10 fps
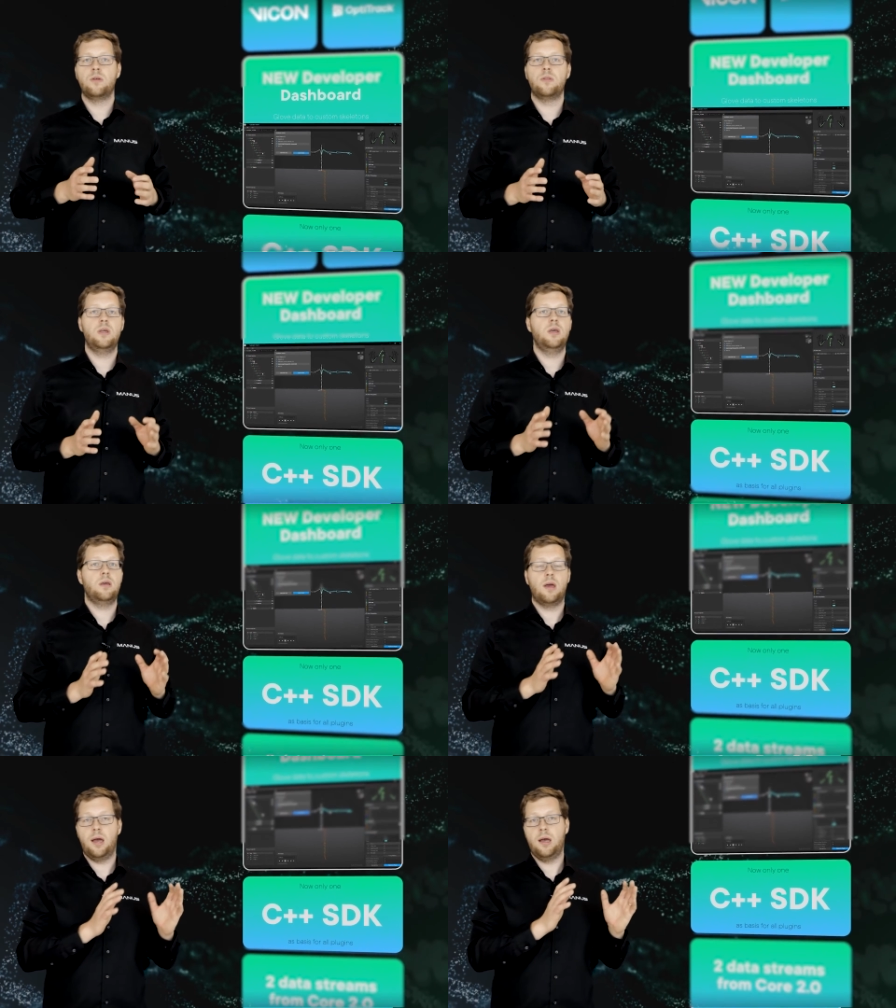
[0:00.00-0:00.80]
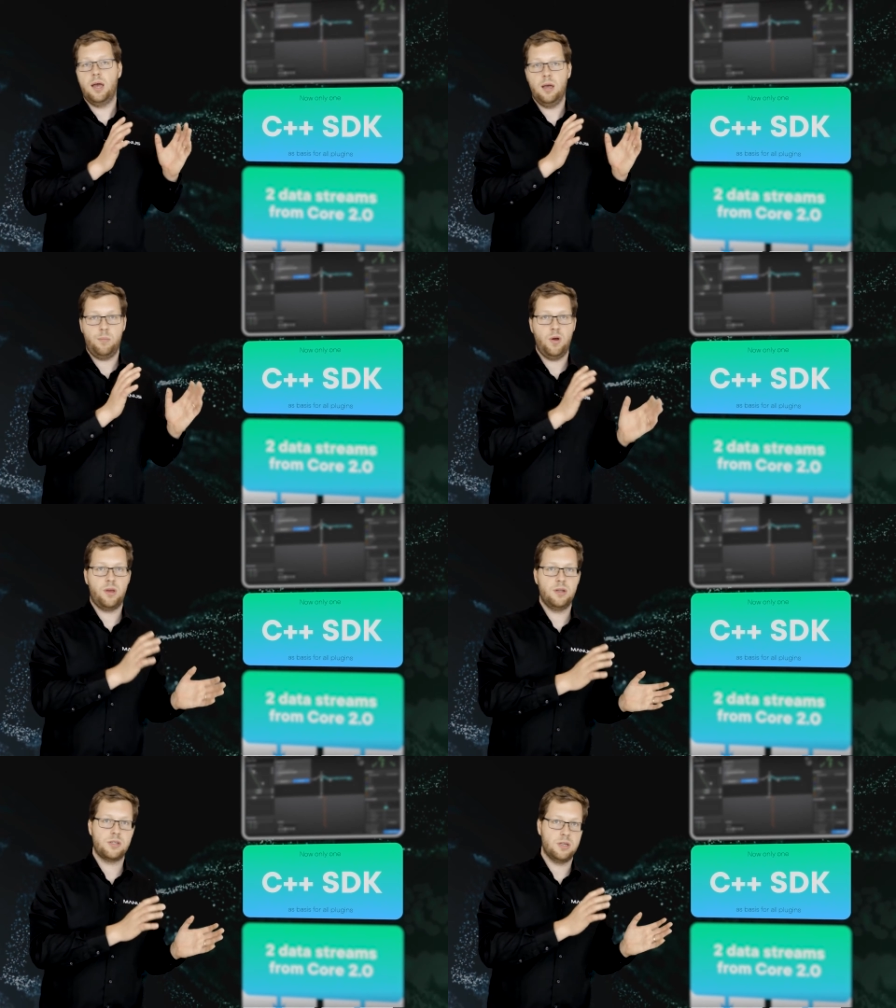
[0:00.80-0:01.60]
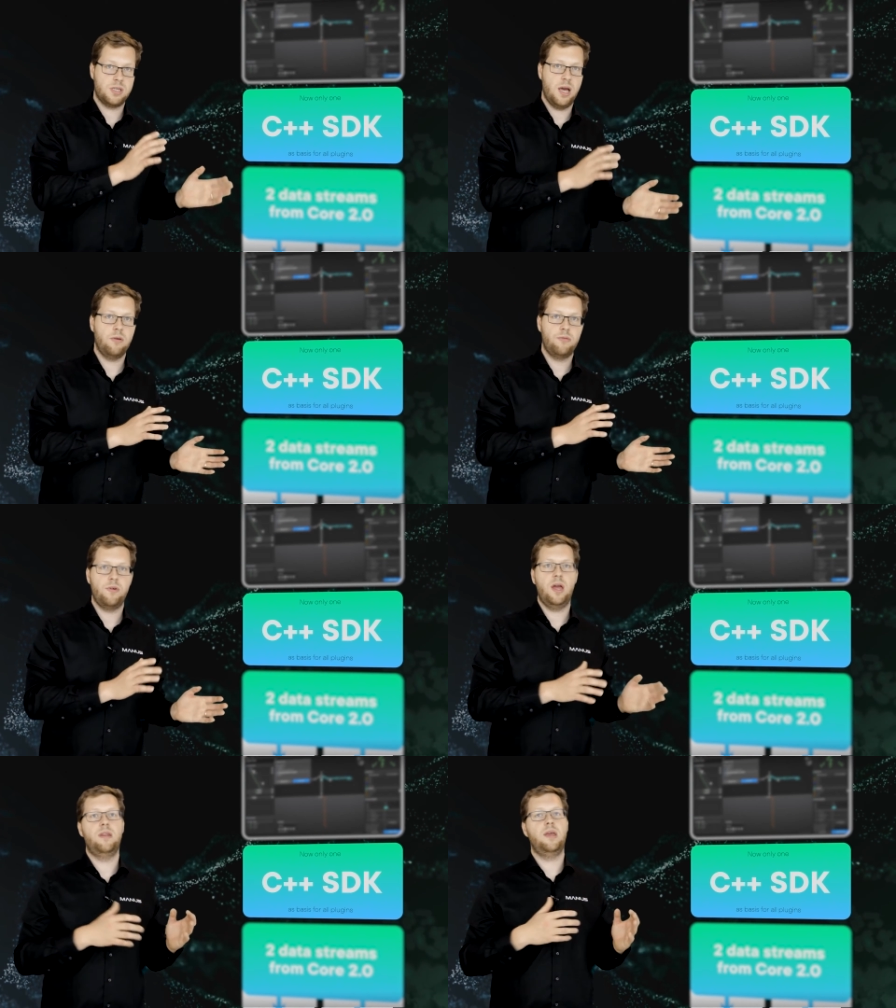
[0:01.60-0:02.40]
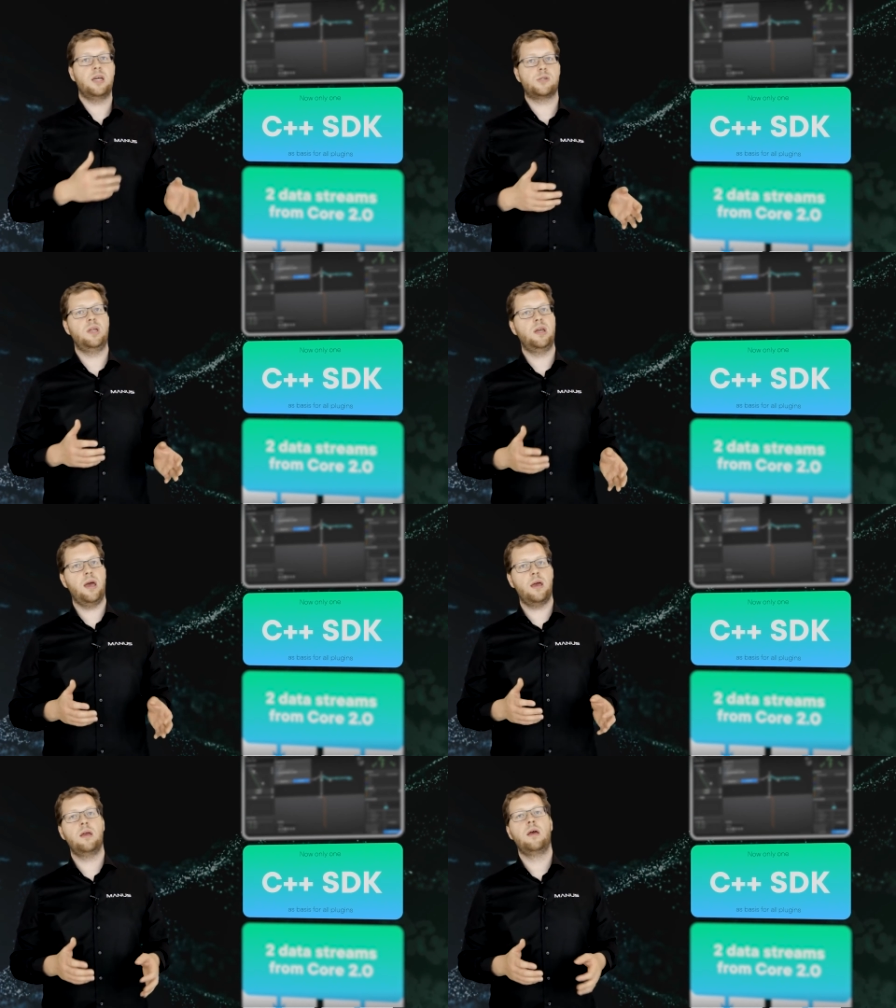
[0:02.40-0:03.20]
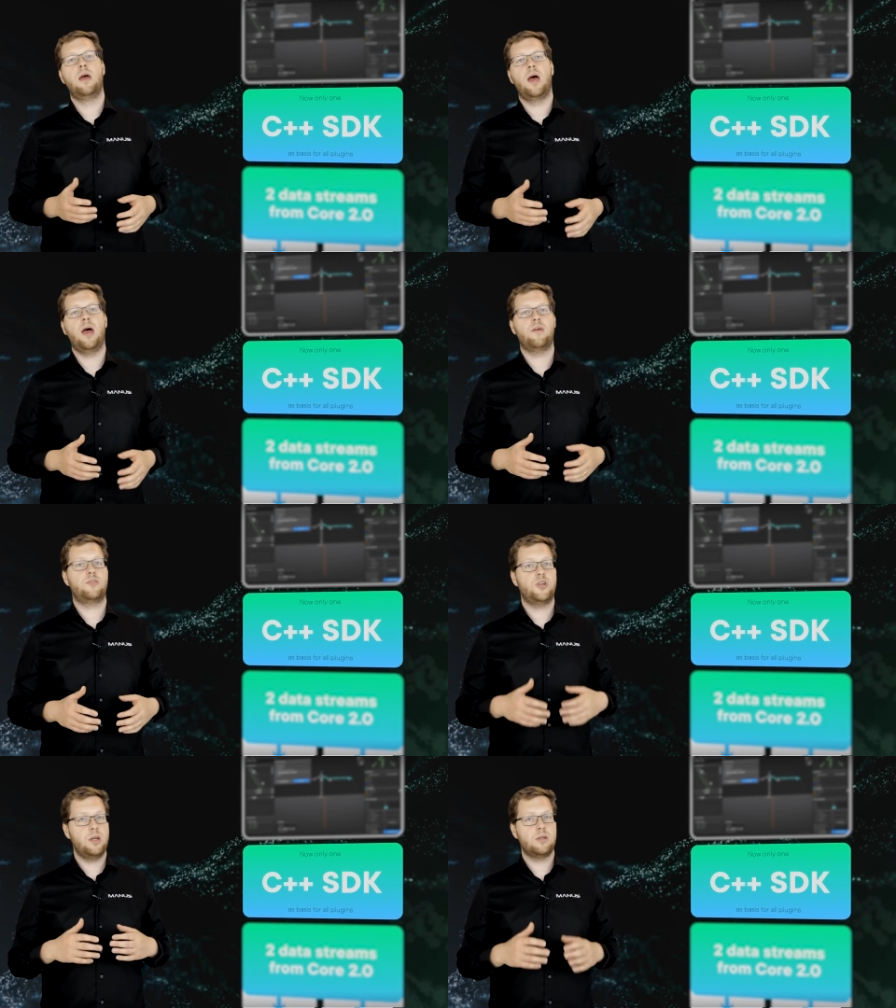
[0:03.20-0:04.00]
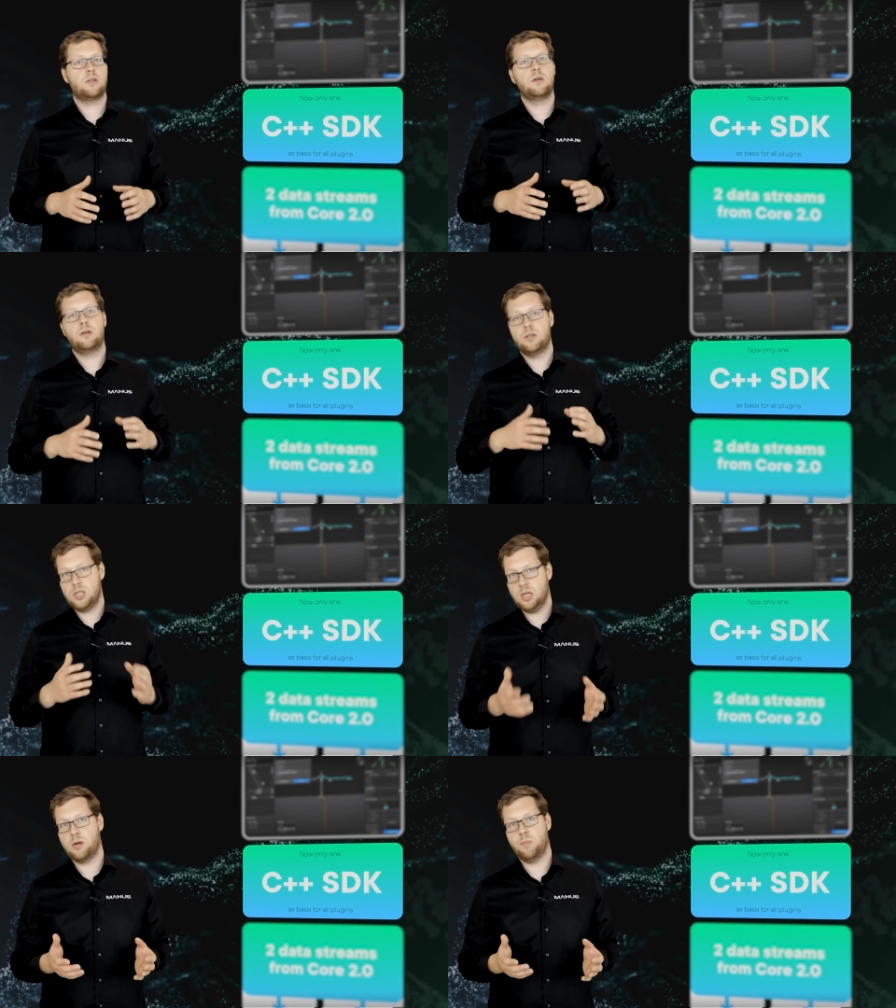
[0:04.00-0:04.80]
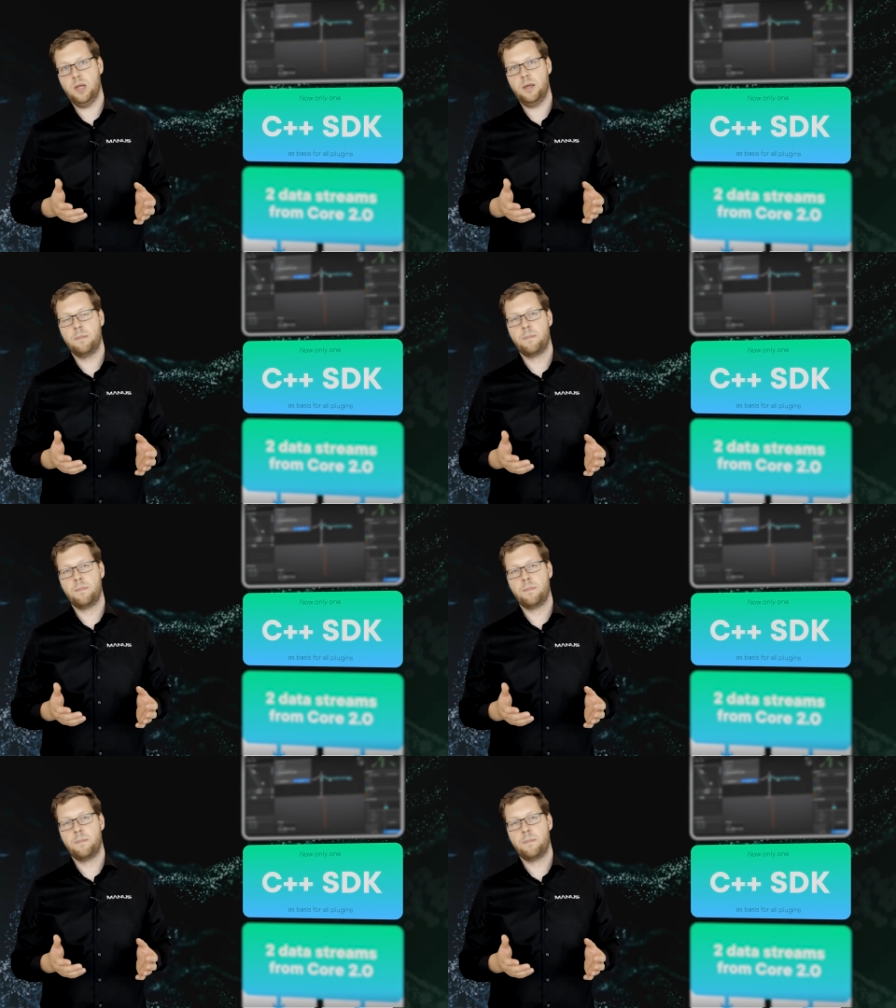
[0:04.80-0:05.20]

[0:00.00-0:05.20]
The plugins itself and the SDK have changed considerably.